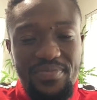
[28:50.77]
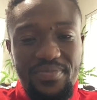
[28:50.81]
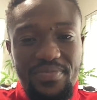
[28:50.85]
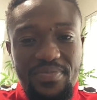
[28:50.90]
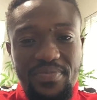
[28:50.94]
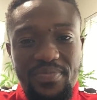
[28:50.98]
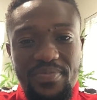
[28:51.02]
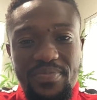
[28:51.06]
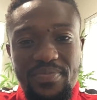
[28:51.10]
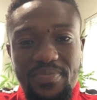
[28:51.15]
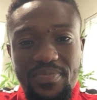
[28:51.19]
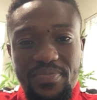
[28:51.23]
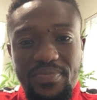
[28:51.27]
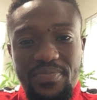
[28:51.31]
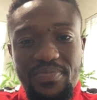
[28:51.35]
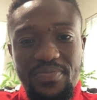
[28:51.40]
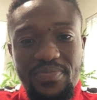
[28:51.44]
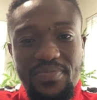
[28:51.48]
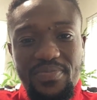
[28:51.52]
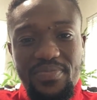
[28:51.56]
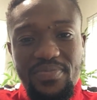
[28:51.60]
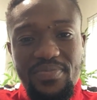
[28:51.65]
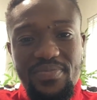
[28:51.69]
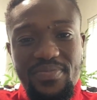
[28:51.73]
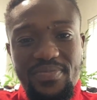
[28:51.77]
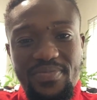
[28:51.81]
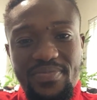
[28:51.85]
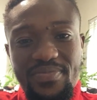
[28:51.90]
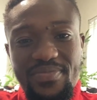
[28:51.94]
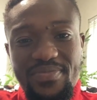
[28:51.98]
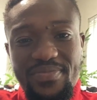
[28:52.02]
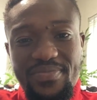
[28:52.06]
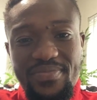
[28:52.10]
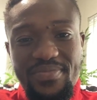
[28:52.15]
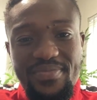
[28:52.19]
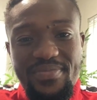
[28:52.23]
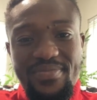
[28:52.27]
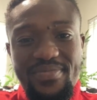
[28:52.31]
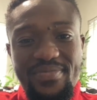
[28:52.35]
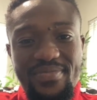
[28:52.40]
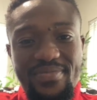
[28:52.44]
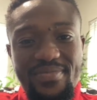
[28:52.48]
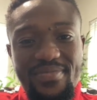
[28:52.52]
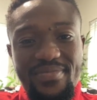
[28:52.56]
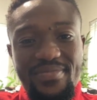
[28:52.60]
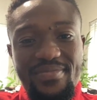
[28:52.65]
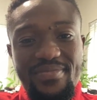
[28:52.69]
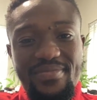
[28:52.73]

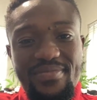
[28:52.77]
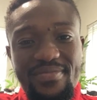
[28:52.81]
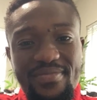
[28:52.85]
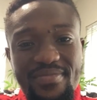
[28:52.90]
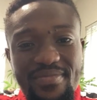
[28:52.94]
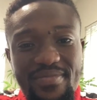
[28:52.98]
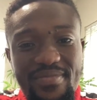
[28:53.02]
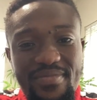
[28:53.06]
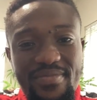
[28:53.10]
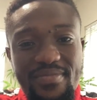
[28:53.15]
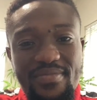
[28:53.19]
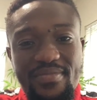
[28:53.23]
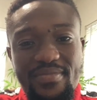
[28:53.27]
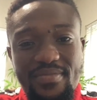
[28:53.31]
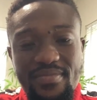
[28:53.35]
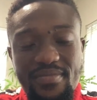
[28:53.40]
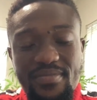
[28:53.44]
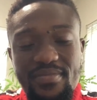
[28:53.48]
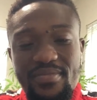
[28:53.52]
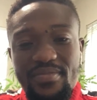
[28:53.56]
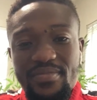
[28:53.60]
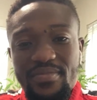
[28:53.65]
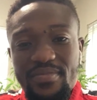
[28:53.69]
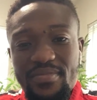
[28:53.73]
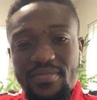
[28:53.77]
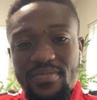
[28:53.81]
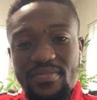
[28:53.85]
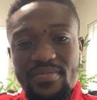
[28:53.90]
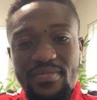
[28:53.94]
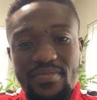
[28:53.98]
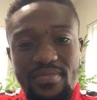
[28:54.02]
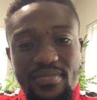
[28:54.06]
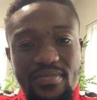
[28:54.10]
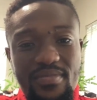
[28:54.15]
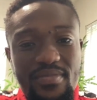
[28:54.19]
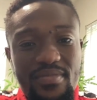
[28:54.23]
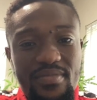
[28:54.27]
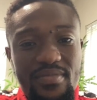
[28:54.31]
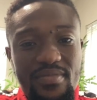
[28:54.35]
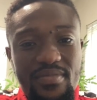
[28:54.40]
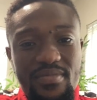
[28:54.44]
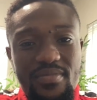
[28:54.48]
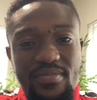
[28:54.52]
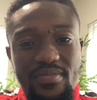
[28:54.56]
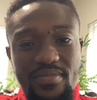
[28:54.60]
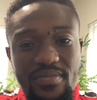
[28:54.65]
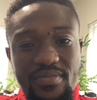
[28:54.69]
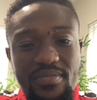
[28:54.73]

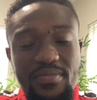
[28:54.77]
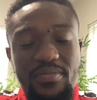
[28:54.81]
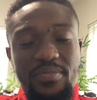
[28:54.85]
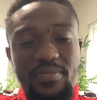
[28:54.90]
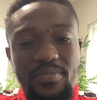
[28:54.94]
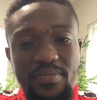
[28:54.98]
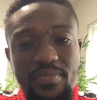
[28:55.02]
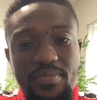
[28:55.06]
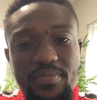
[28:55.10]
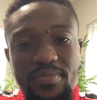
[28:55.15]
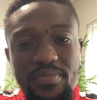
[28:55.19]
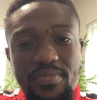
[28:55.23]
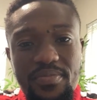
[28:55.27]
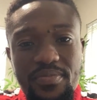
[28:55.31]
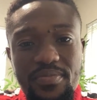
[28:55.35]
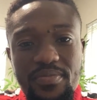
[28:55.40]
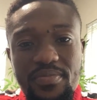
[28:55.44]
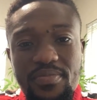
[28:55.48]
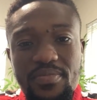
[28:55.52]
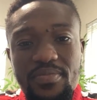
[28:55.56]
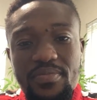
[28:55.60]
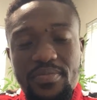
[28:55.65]
(not speaking)